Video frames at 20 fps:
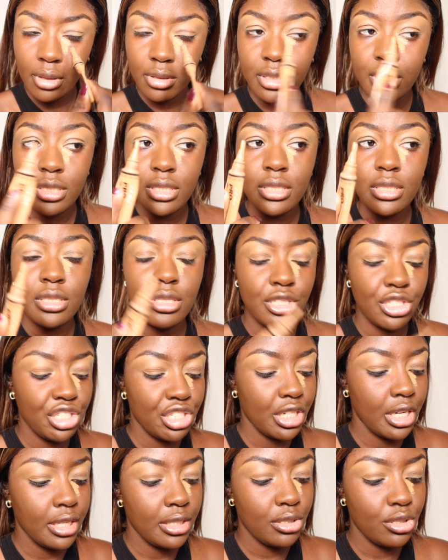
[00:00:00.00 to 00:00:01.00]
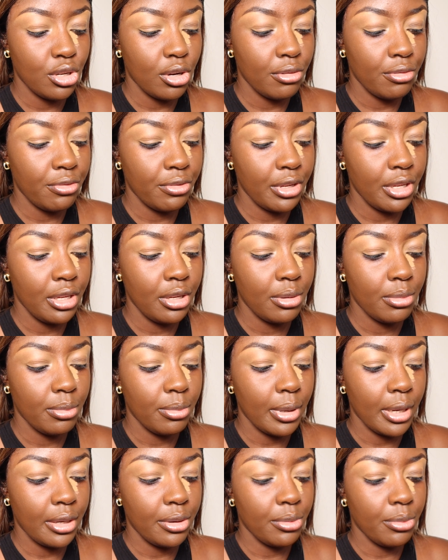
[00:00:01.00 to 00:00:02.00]
This is the shade Toffee,
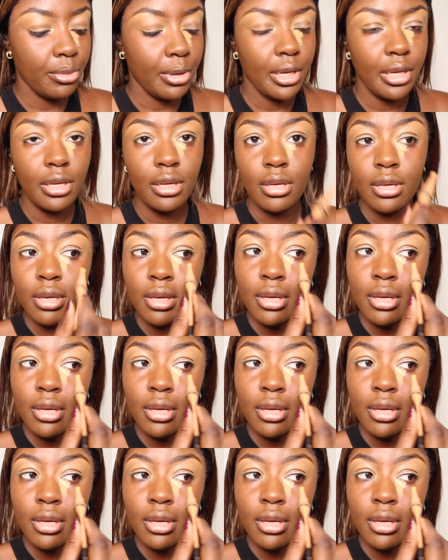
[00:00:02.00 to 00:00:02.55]
by the way.